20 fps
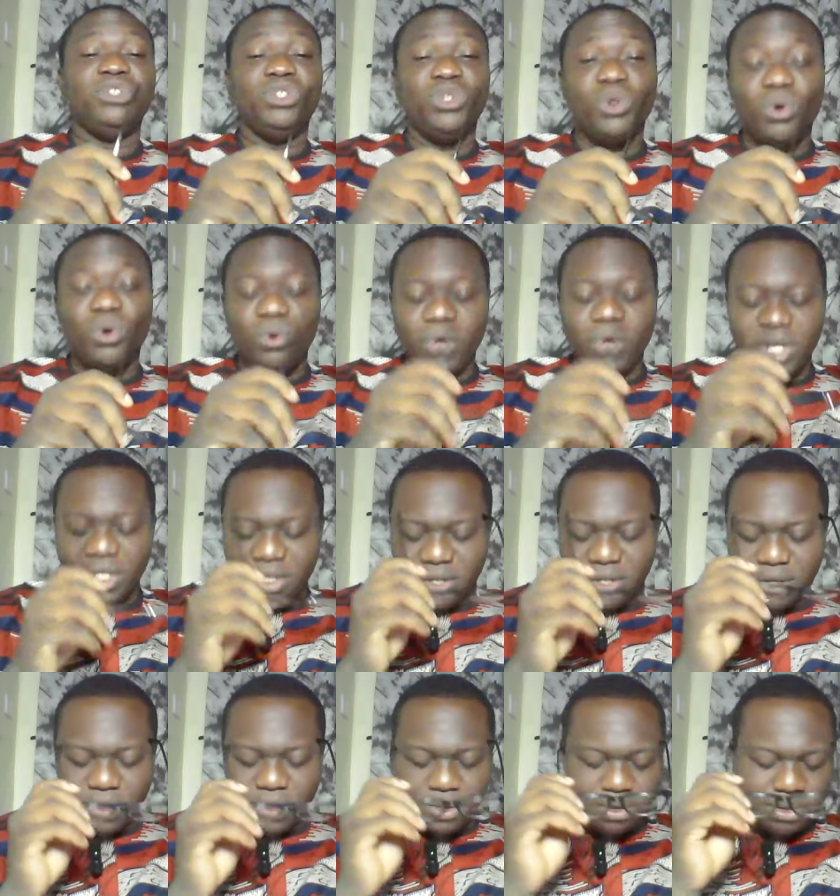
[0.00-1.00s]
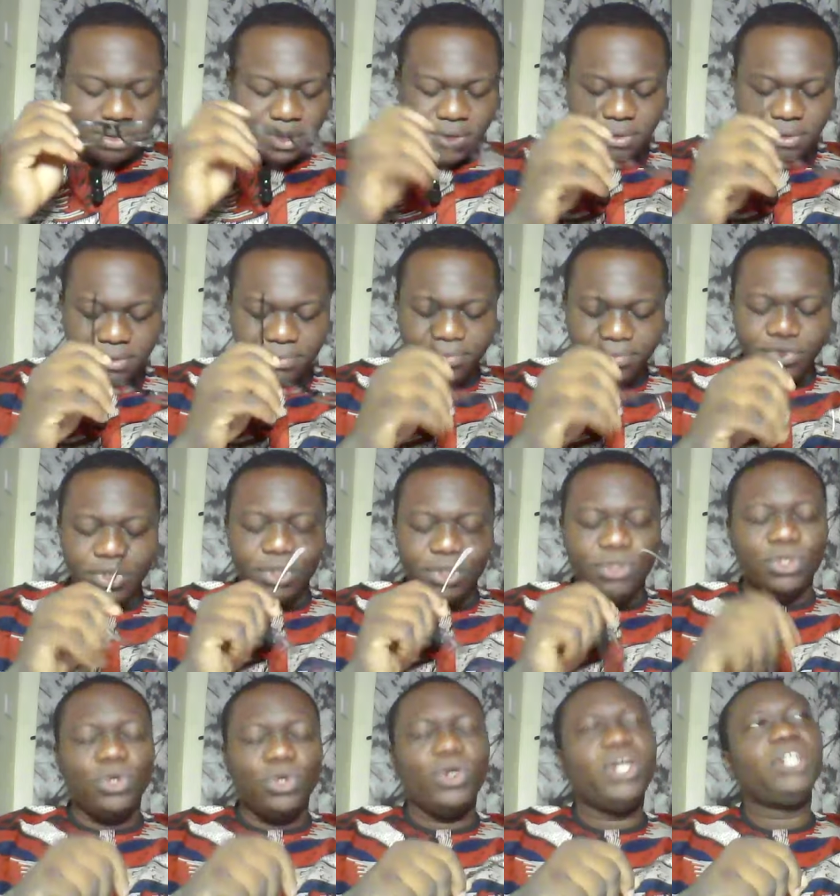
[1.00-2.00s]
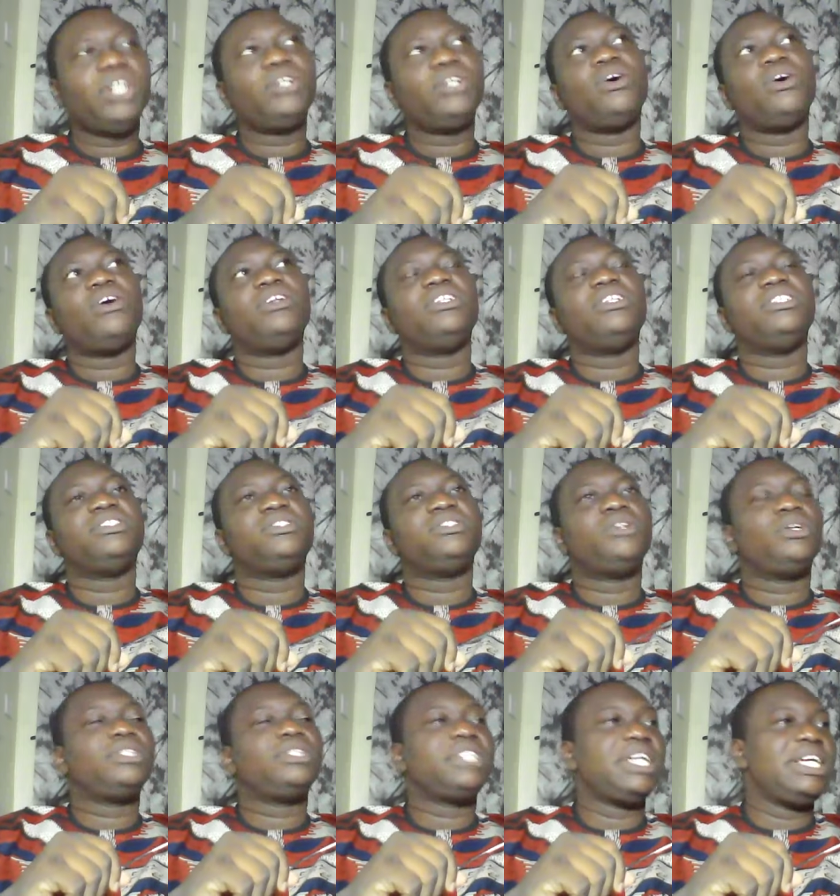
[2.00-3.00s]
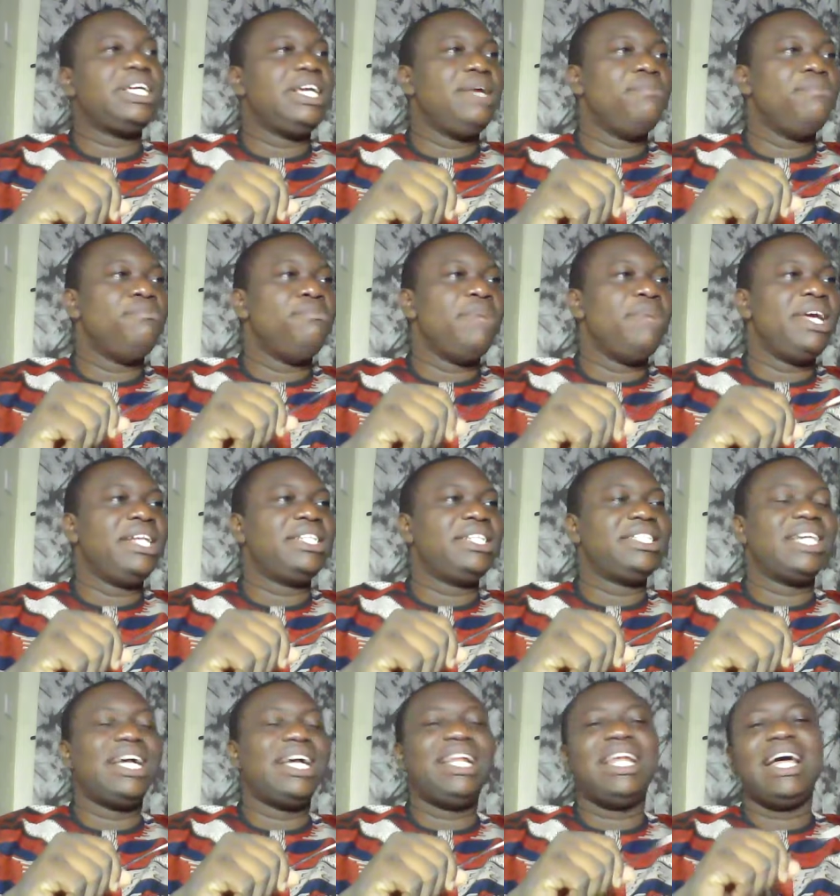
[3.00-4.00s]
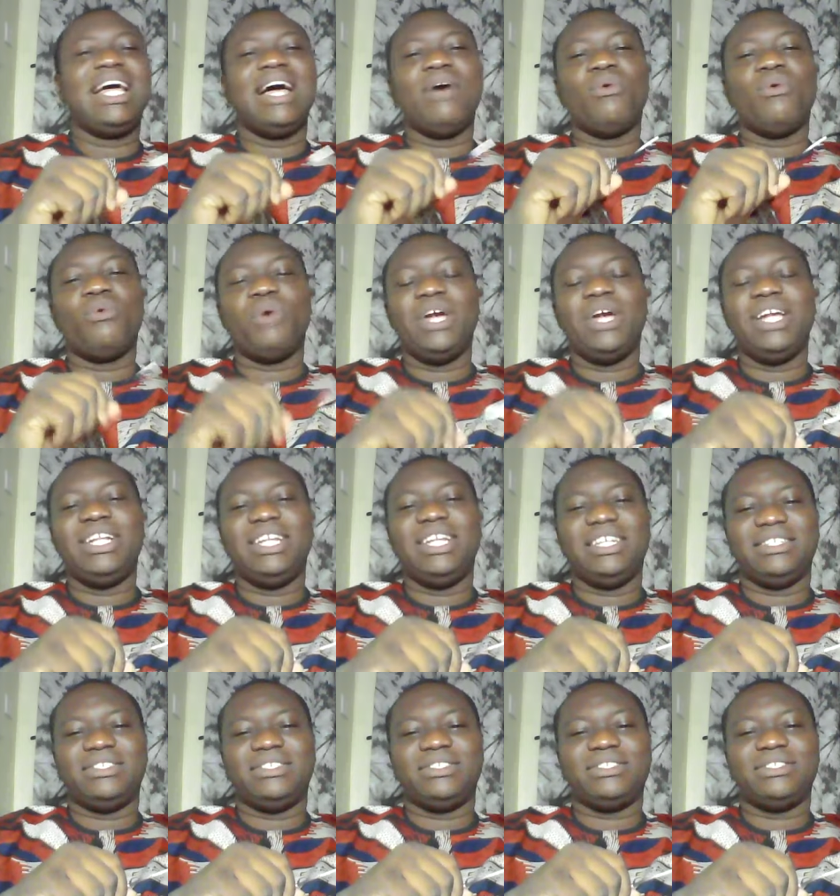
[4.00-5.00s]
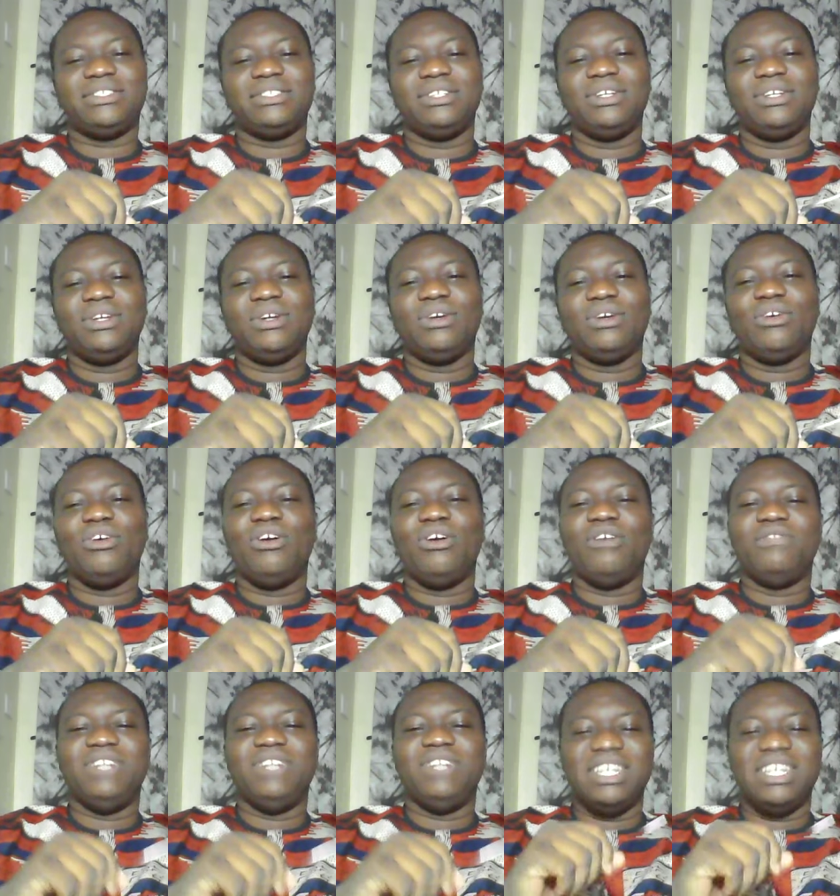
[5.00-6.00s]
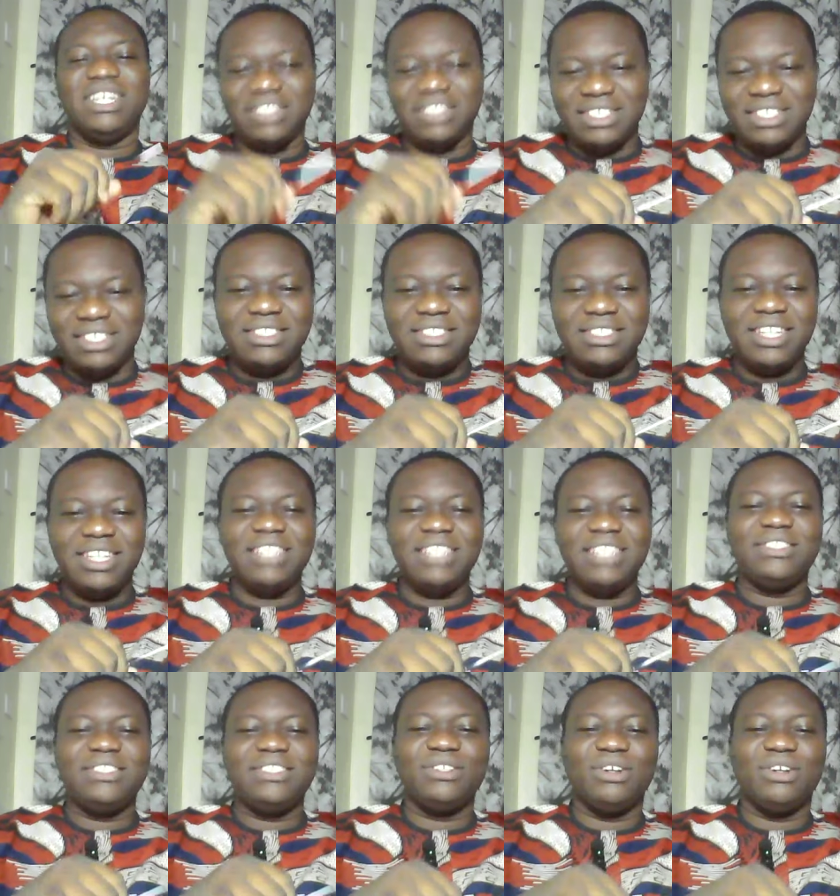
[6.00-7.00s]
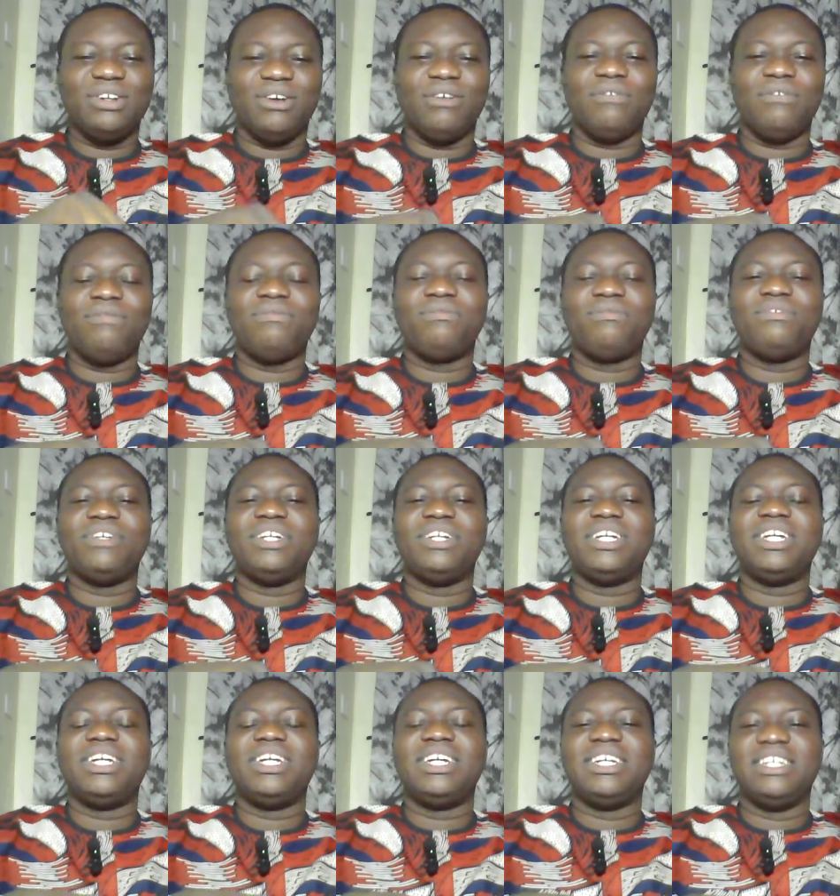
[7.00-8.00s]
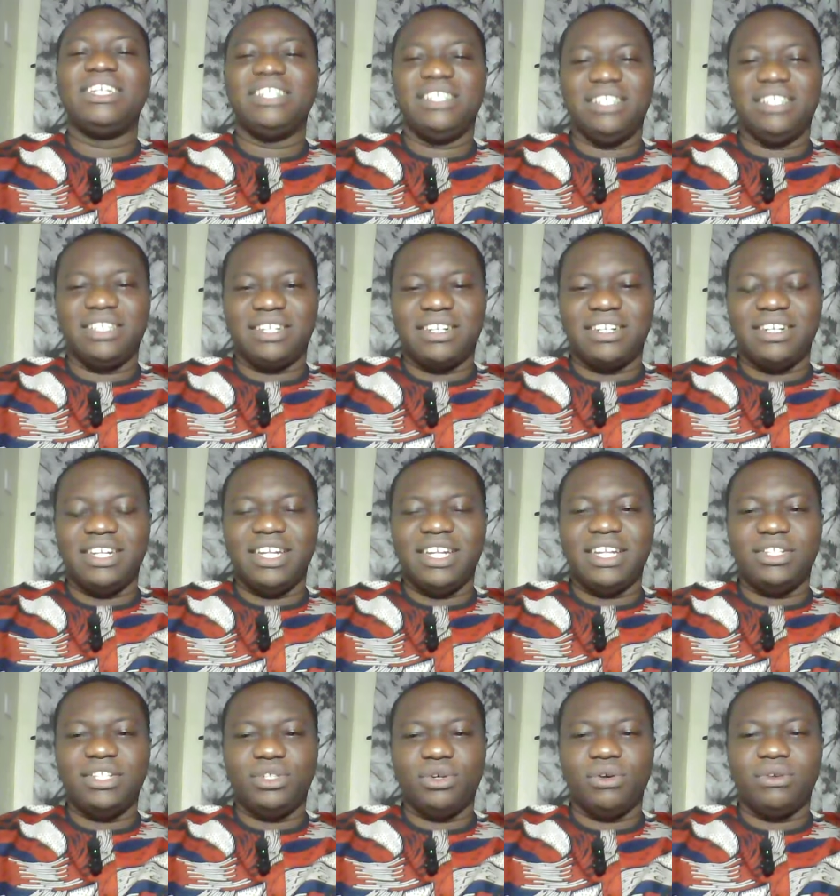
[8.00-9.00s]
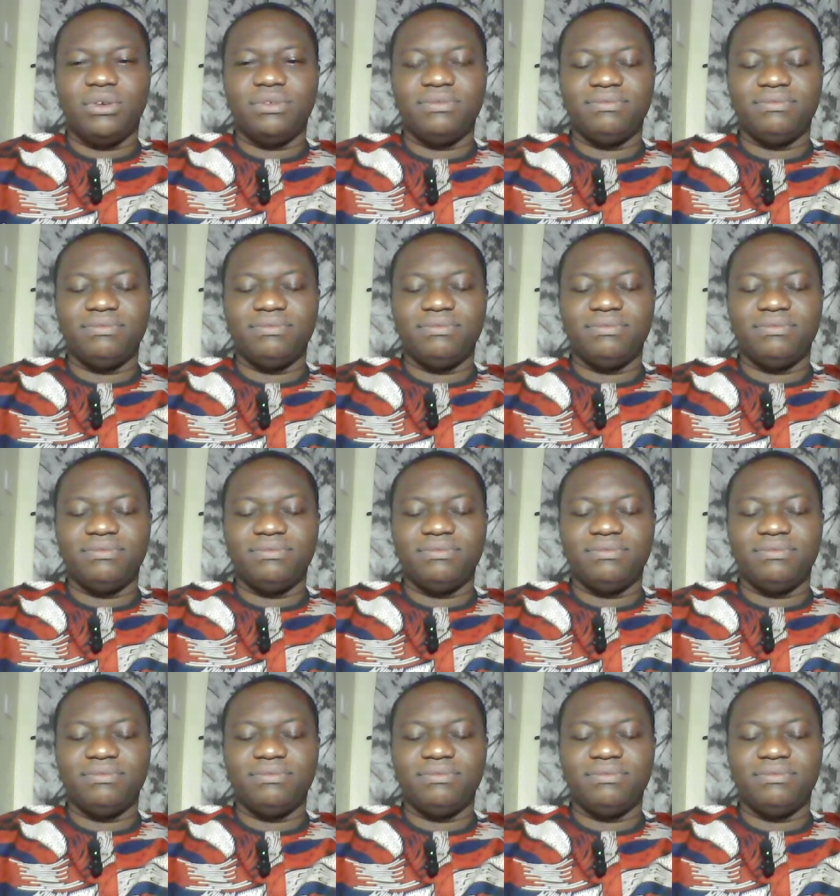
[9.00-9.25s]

knowing God? Knowing God is not a mental awareness of the existence of the Creator.